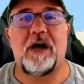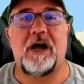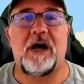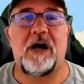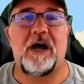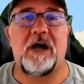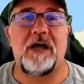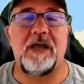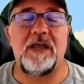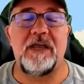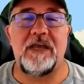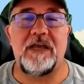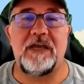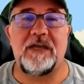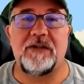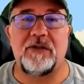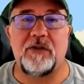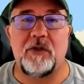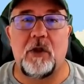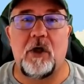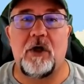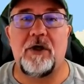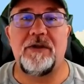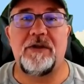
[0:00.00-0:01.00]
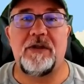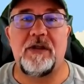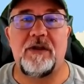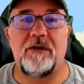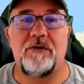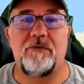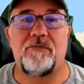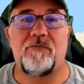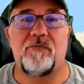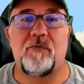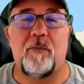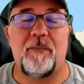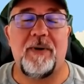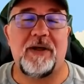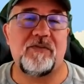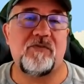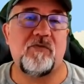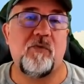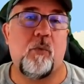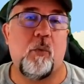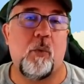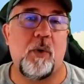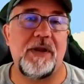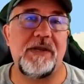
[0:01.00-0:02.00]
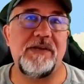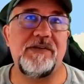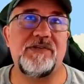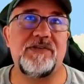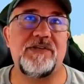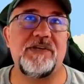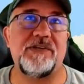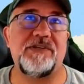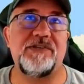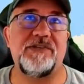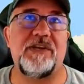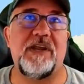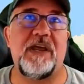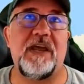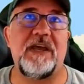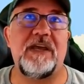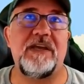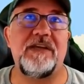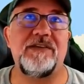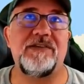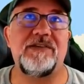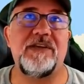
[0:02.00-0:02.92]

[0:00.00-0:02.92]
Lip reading: in London for about 26 days.